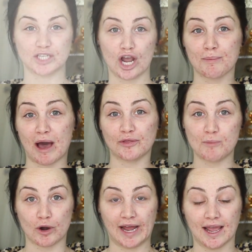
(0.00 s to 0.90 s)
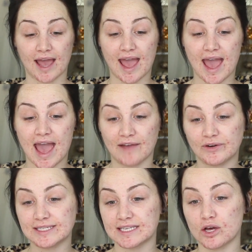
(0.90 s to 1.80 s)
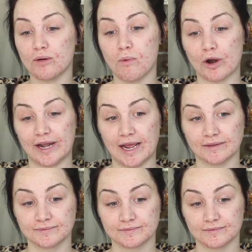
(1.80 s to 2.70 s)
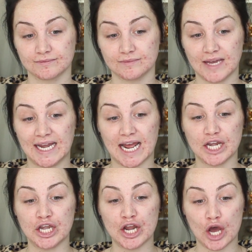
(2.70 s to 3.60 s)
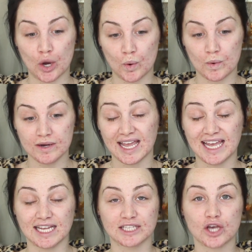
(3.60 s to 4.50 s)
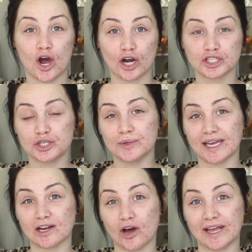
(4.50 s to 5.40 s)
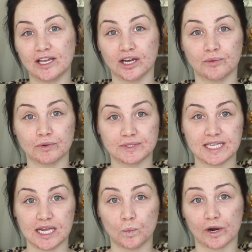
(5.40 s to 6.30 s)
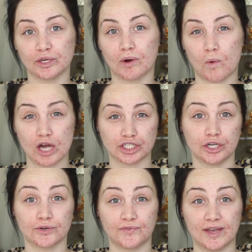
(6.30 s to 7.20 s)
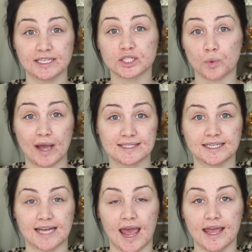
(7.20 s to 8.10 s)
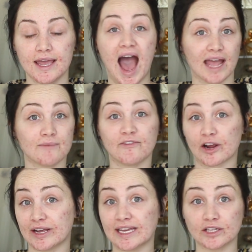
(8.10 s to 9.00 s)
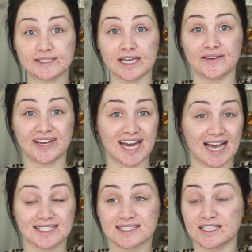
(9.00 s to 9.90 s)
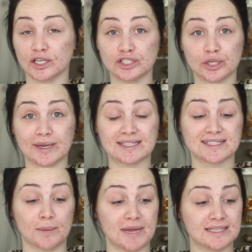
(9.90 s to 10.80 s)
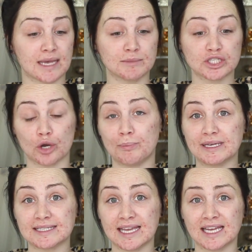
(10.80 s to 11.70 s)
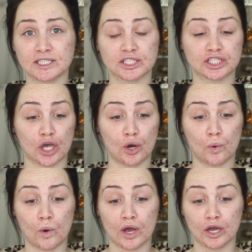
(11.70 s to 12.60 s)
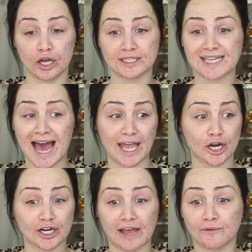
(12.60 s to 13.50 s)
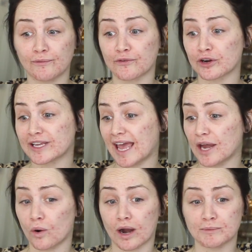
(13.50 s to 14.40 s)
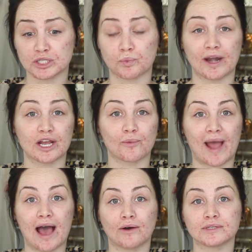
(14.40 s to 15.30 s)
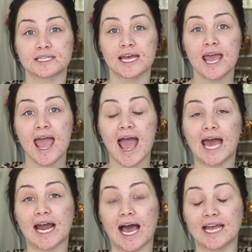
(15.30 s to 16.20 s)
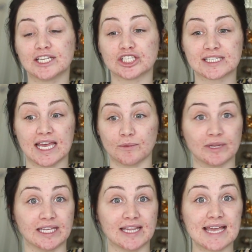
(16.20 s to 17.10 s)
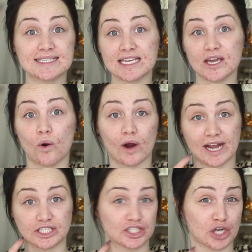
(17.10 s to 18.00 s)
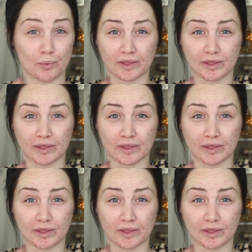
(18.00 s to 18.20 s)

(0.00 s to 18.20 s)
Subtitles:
talk about the morning. Every single morning, and I know it is hard to get on a good routine where you are washing your face twice a day. I am very guilty of it. I still do it. Some days I'm so busy and so tired I forget, or I'm just running around and I just get really lazy, or I just don't